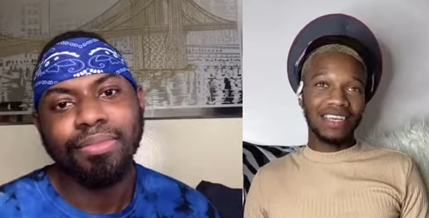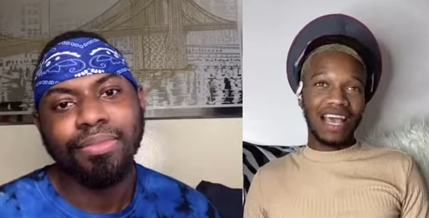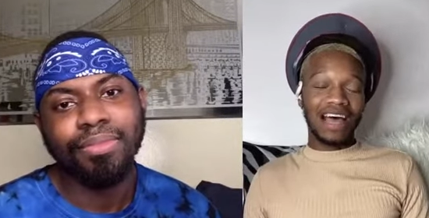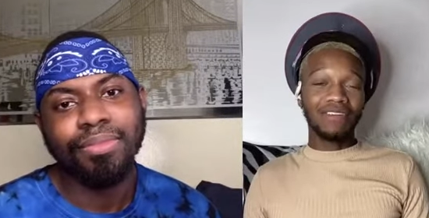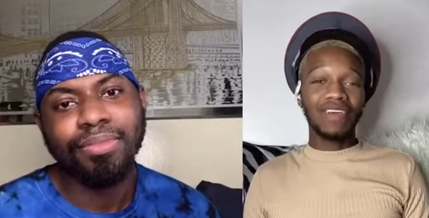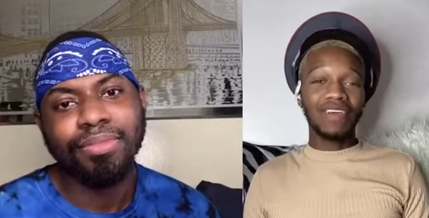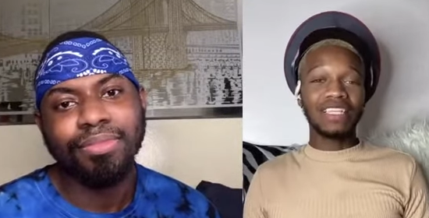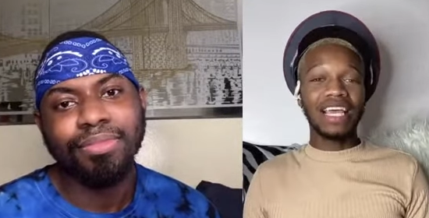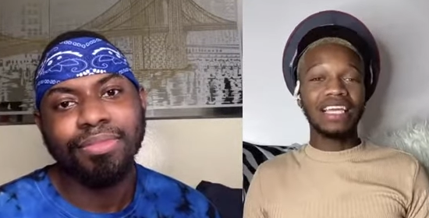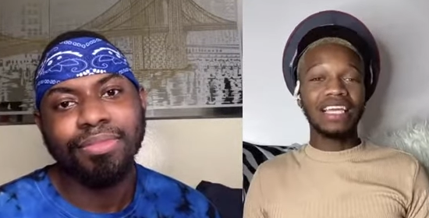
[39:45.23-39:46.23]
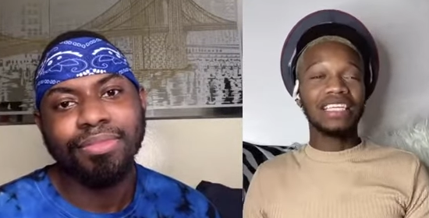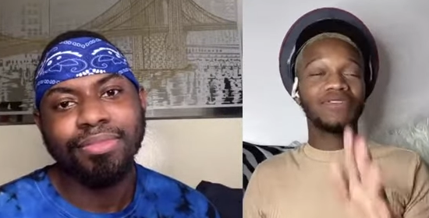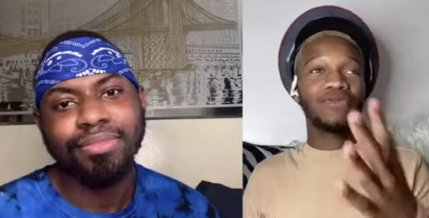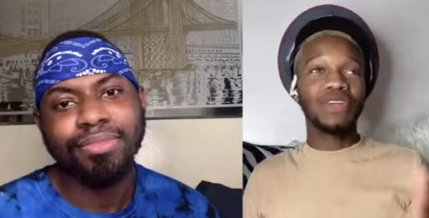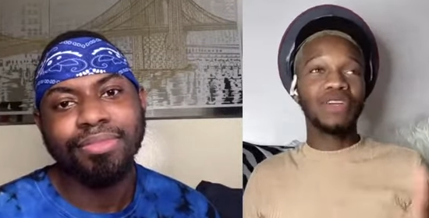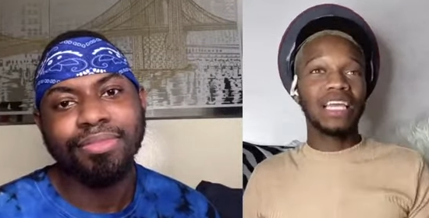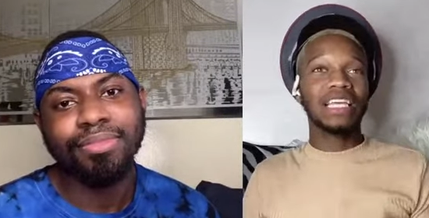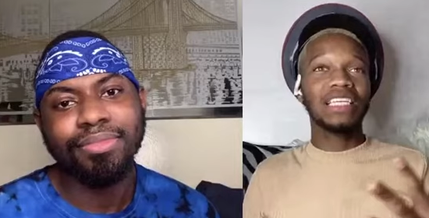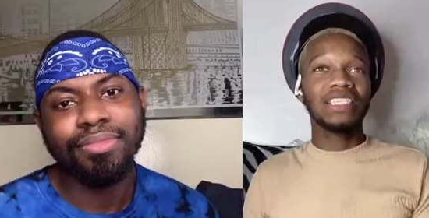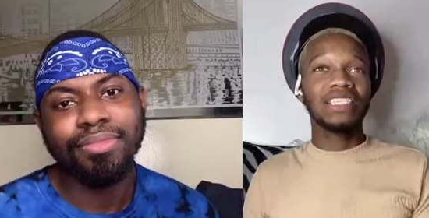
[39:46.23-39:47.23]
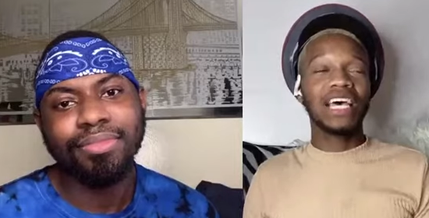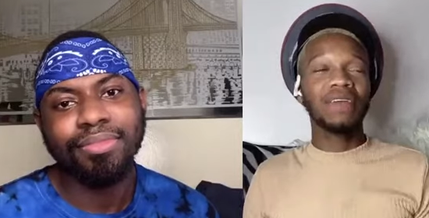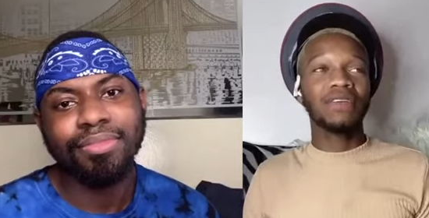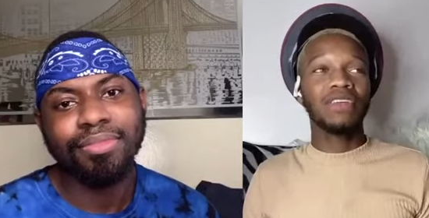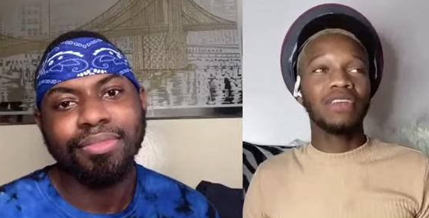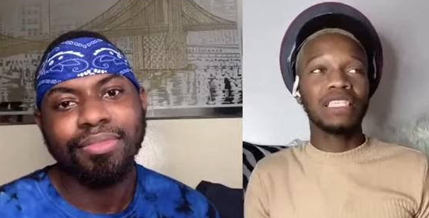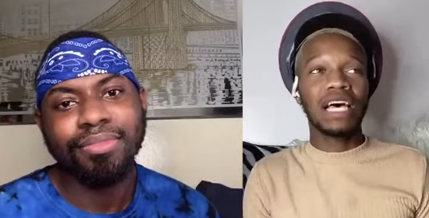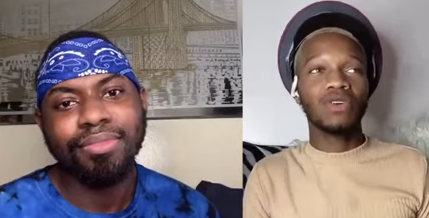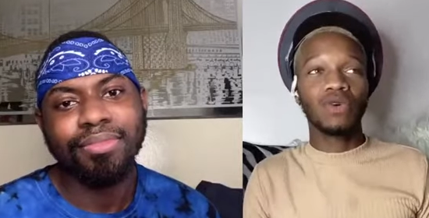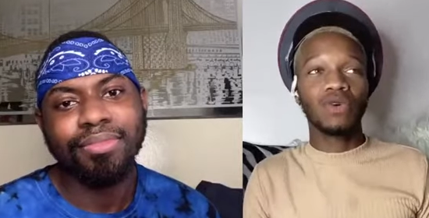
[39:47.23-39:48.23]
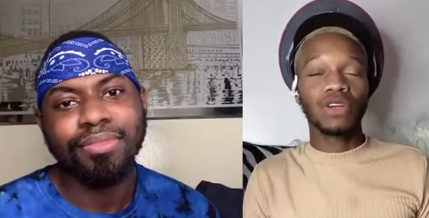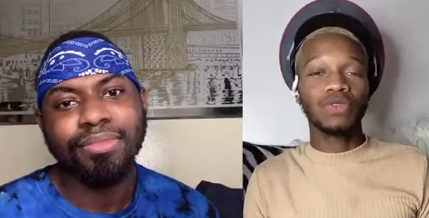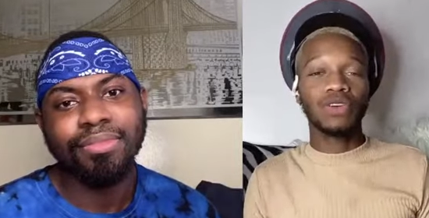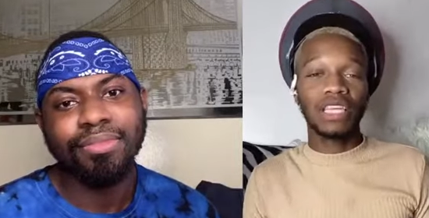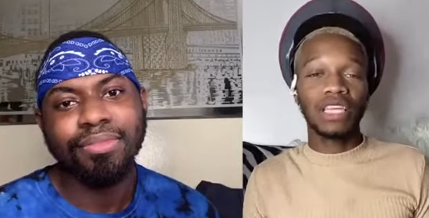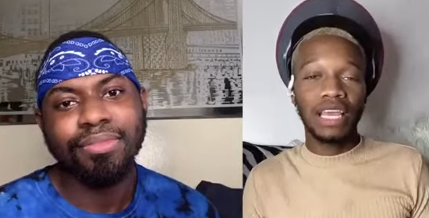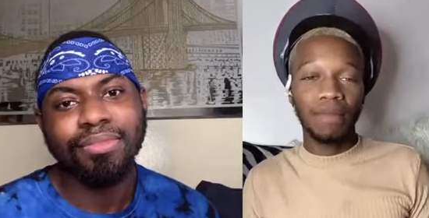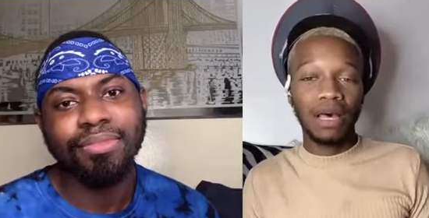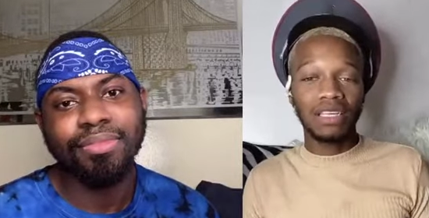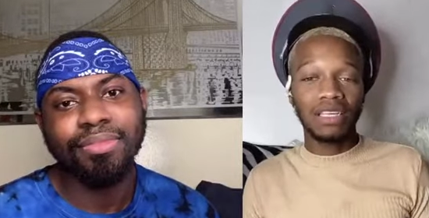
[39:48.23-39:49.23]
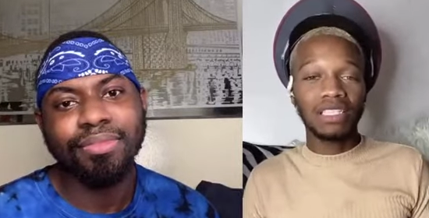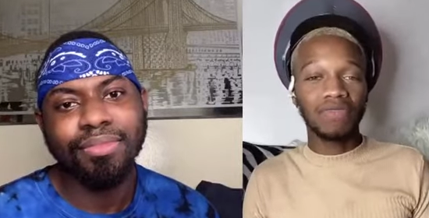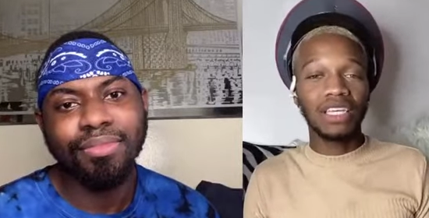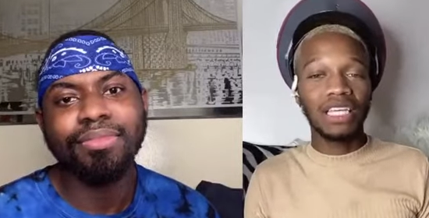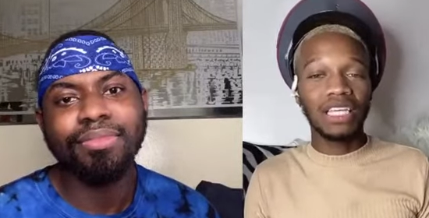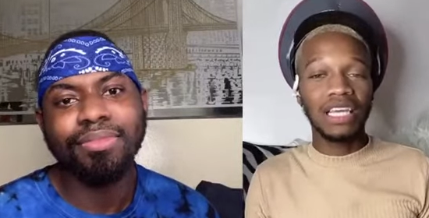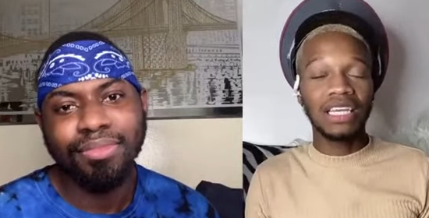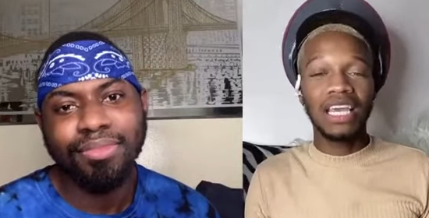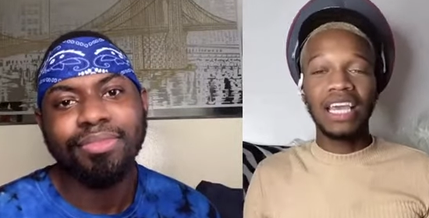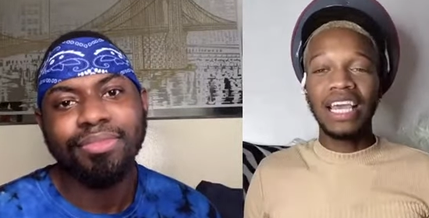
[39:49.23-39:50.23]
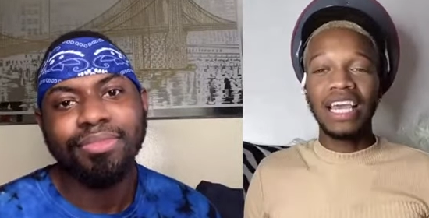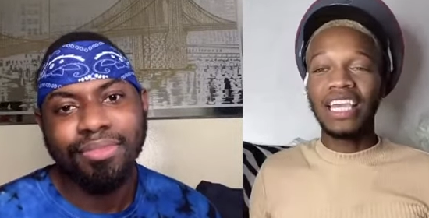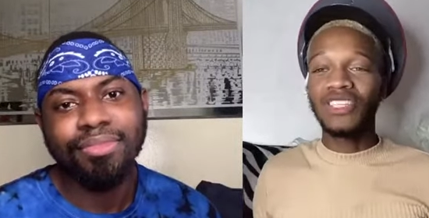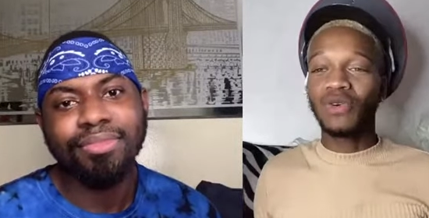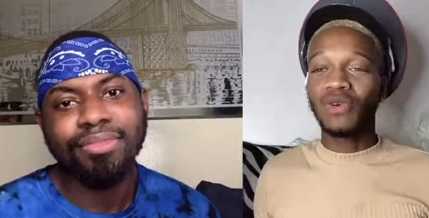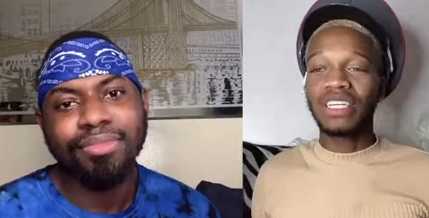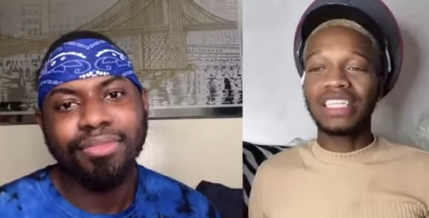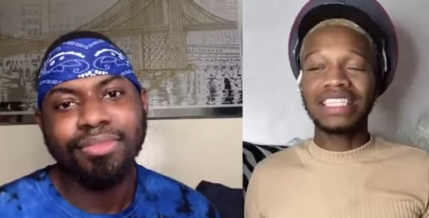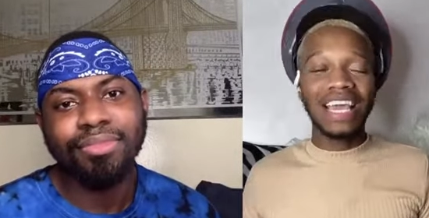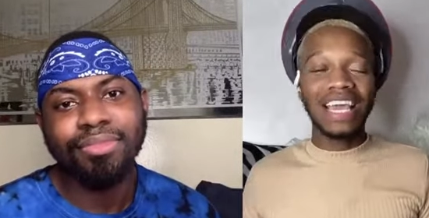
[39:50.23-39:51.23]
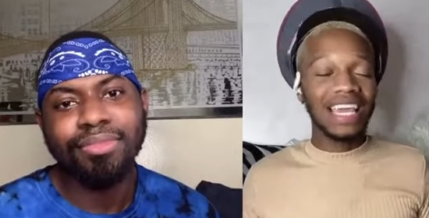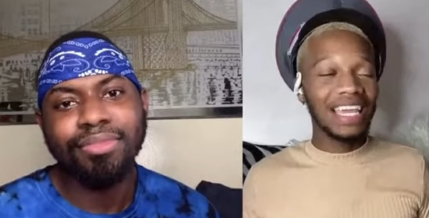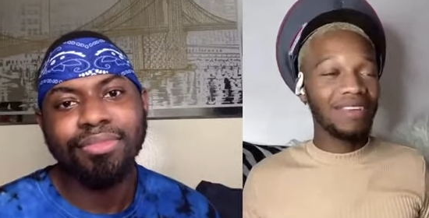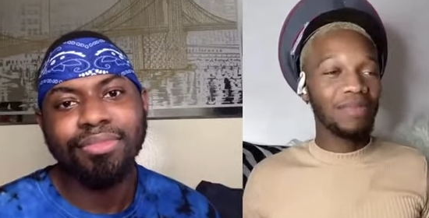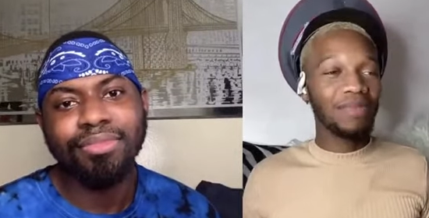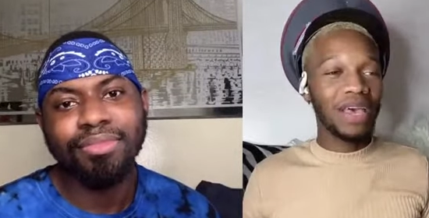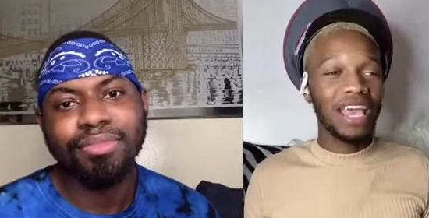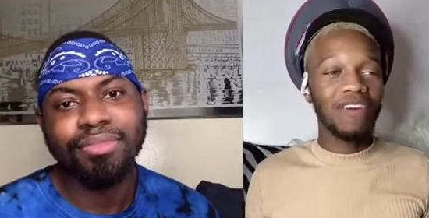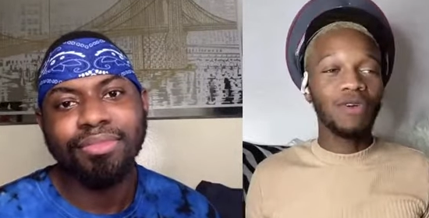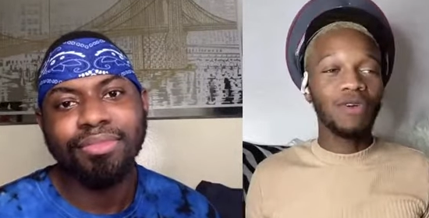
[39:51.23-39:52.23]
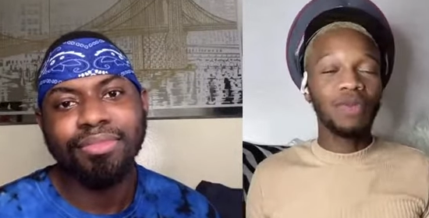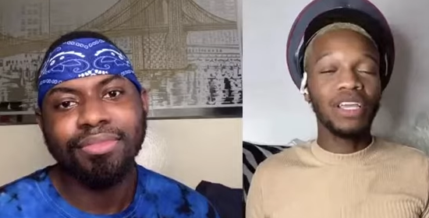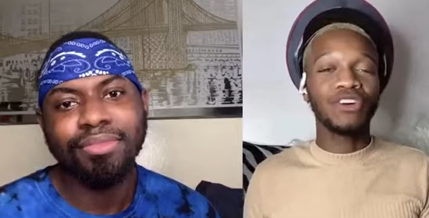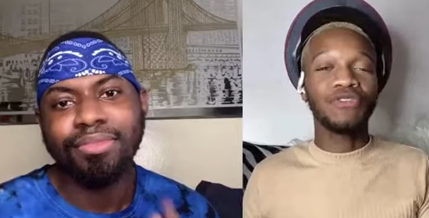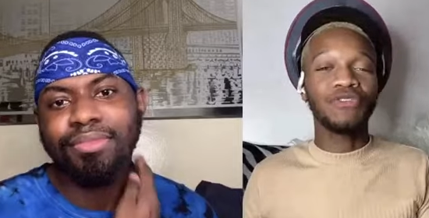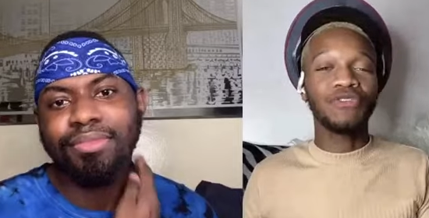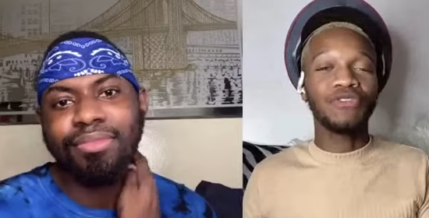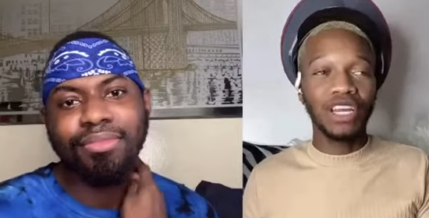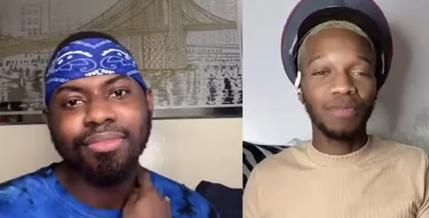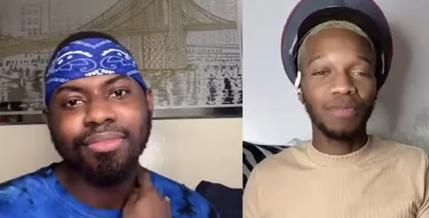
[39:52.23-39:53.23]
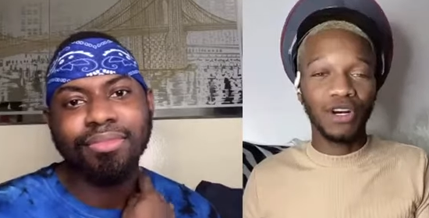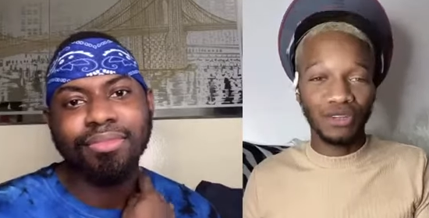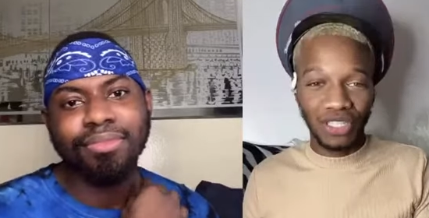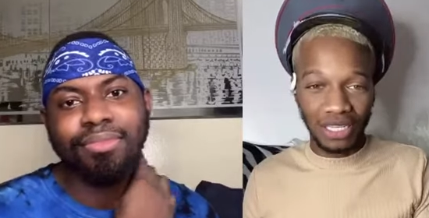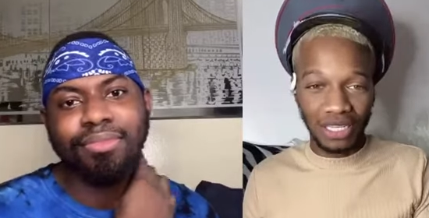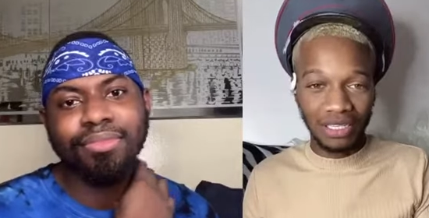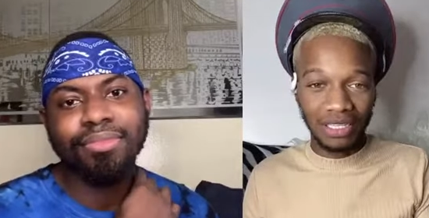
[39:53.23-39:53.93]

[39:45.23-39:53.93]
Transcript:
Speaker 1: I love the fact that his free, like his type of his line of work as far as Kim modeling and stuff like that, he's on the same path with being a free person.